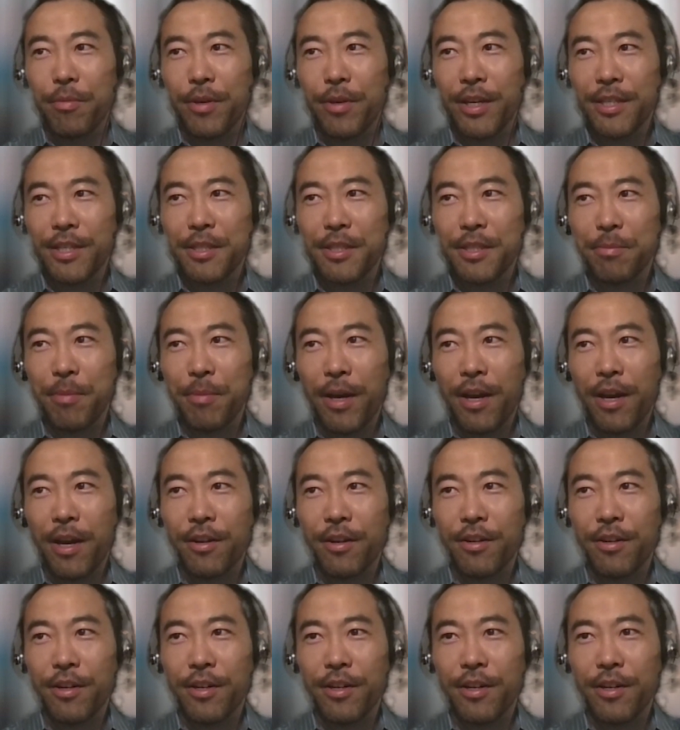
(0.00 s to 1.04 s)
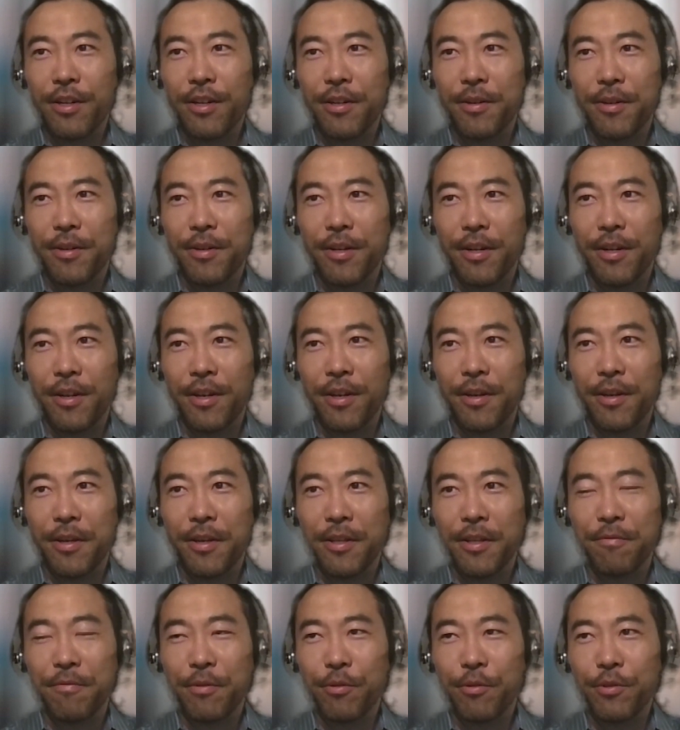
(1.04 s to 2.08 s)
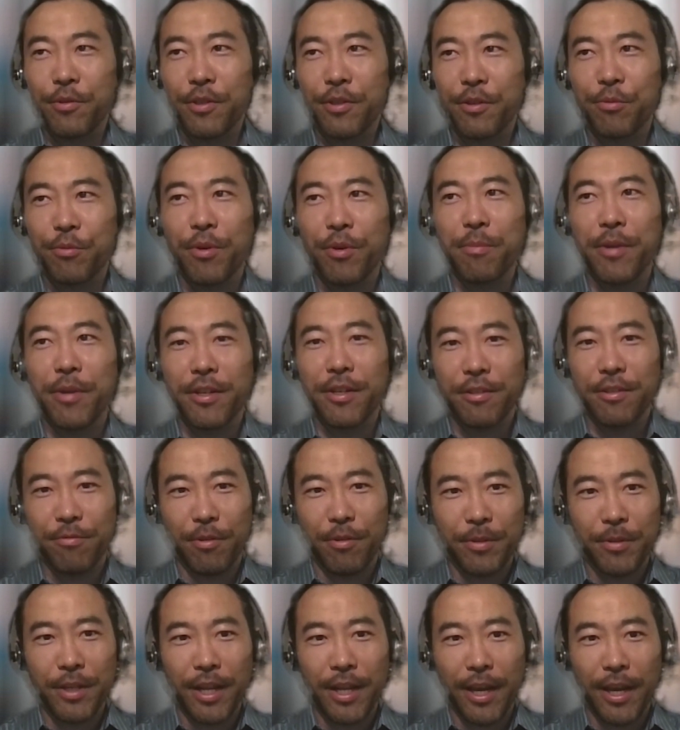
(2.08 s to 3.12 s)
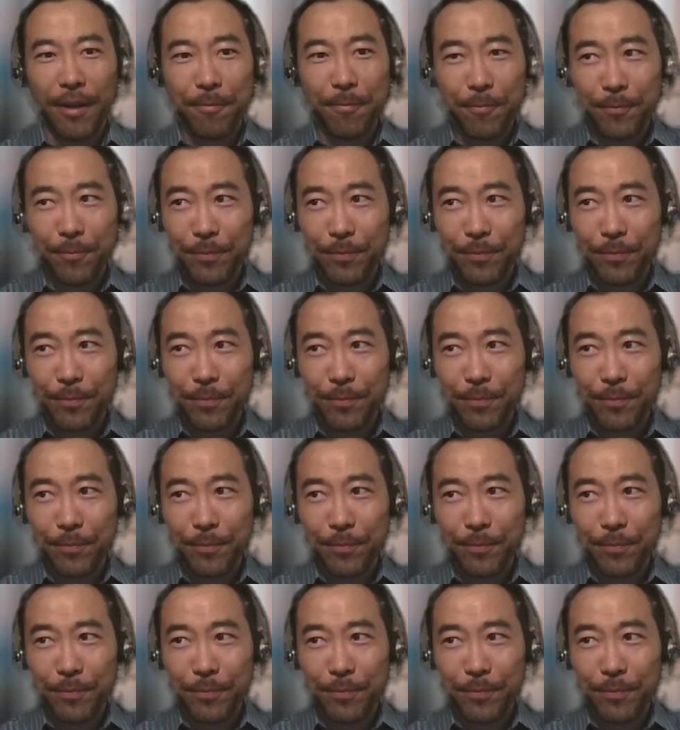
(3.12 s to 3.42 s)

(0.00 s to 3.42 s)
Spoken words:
expire in the future 3 months from today.